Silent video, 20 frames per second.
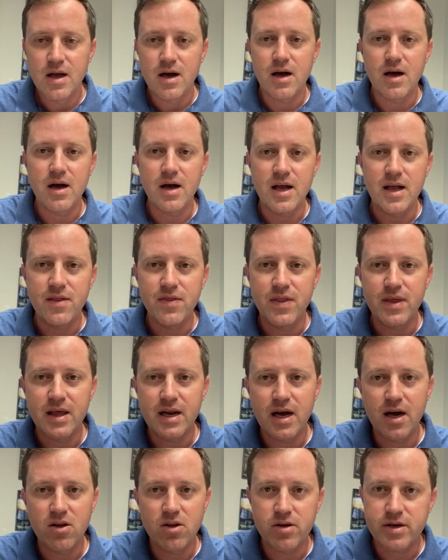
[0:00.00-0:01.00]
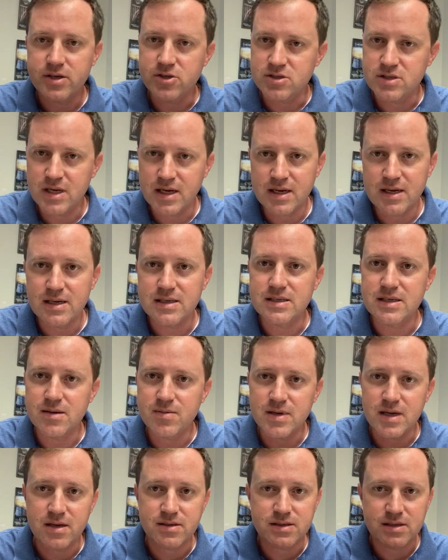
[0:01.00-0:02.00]
And then I'll look at your second
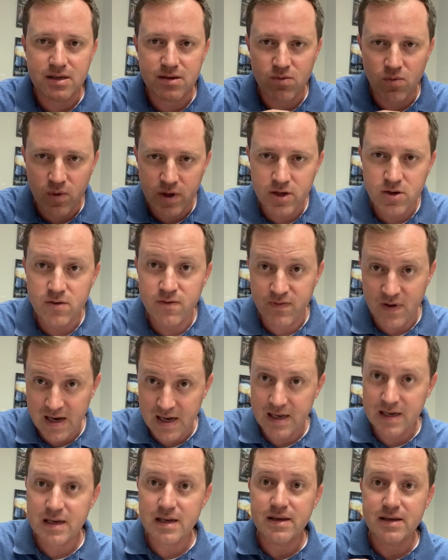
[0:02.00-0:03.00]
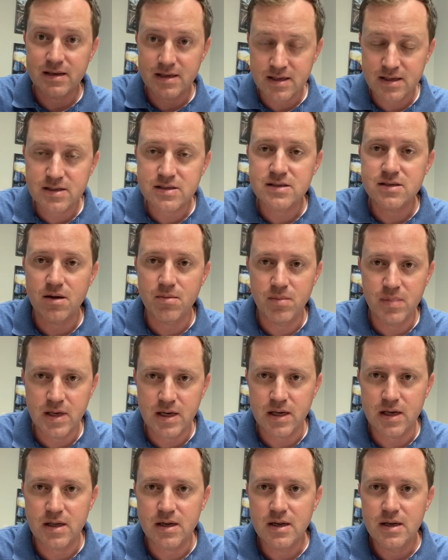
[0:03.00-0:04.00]
attempt and I'll see when you finally did
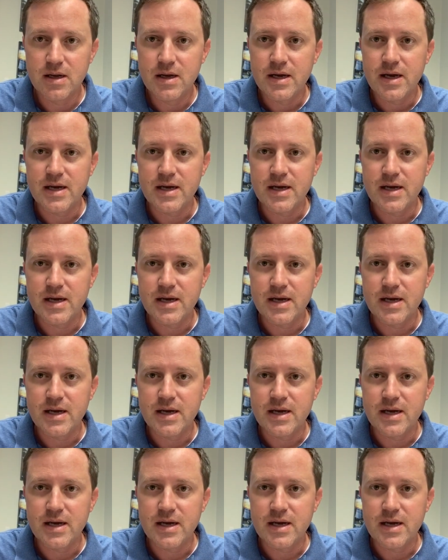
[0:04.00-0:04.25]
submit it.